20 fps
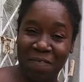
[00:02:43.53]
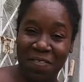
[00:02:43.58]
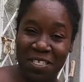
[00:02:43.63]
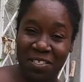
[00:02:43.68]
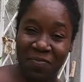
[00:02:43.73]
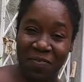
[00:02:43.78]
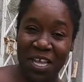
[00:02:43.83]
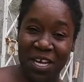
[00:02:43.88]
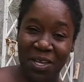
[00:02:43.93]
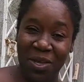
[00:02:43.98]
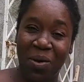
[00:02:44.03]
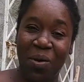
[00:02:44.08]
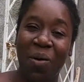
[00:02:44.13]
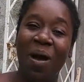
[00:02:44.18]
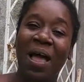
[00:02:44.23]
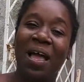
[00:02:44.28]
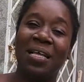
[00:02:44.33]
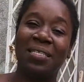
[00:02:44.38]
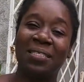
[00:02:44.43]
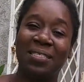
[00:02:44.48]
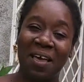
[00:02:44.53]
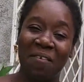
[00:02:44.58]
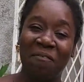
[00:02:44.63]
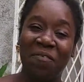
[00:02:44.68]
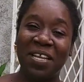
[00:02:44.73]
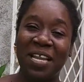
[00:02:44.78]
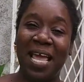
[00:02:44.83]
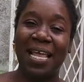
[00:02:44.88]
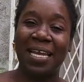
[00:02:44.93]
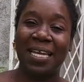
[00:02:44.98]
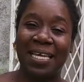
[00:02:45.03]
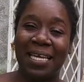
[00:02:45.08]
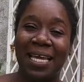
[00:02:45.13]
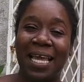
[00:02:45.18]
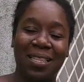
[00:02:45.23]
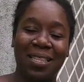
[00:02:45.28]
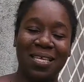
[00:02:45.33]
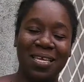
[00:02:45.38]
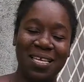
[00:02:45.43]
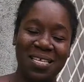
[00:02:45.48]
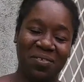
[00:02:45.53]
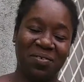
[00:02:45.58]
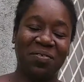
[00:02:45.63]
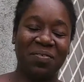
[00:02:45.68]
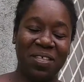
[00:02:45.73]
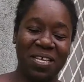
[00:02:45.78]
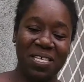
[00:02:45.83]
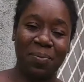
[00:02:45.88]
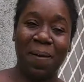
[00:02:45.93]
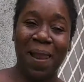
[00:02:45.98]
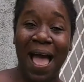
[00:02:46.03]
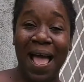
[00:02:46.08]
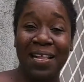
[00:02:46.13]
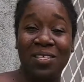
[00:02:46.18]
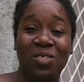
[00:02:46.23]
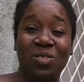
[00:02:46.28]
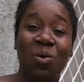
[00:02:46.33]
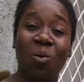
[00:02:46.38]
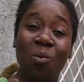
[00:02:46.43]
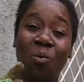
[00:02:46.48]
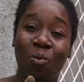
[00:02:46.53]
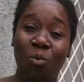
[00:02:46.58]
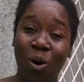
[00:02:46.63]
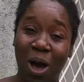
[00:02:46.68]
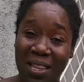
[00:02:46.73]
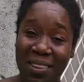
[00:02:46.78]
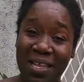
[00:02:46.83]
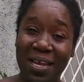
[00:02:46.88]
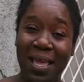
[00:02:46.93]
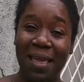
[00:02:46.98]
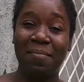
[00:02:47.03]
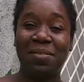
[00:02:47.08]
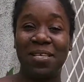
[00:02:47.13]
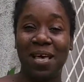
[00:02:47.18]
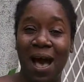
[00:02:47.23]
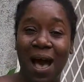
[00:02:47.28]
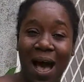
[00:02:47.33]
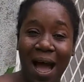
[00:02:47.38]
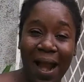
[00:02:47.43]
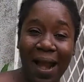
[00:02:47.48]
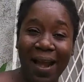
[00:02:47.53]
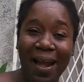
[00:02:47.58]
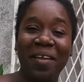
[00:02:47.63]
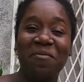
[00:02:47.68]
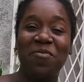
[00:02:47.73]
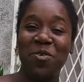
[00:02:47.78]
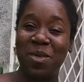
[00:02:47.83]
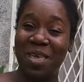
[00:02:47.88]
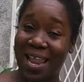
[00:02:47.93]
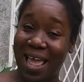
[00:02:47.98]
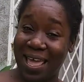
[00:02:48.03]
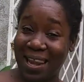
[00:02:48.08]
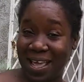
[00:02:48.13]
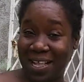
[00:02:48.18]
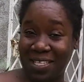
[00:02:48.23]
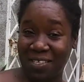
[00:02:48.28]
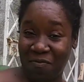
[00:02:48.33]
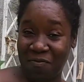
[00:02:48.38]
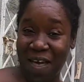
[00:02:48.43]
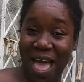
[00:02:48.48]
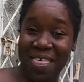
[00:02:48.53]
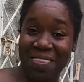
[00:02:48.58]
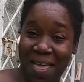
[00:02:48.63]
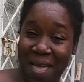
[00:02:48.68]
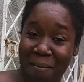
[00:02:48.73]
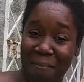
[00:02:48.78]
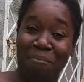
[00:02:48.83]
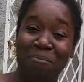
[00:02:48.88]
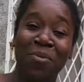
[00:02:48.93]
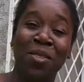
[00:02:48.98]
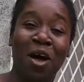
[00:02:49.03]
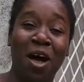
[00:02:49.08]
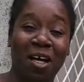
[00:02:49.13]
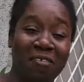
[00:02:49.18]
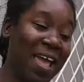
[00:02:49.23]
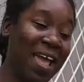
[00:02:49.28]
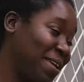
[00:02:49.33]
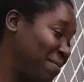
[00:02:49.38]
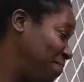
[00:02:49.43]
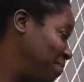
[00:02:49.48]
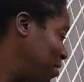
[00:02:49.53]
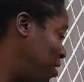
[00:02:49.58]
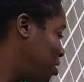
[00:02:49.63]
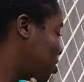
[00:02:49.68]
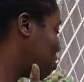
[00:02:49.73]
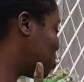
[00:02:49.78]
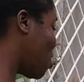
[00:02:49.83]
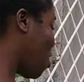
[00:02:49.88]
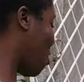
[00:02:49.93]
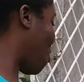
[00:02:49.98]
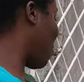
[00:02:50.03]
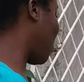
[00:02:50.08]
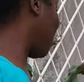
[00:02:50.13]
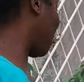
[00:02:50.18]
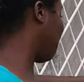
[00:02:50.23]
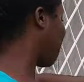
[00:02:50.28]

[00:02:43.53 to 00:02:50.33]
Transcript: this video, definitely these plants, what the names are, if you can identify them. All right, so the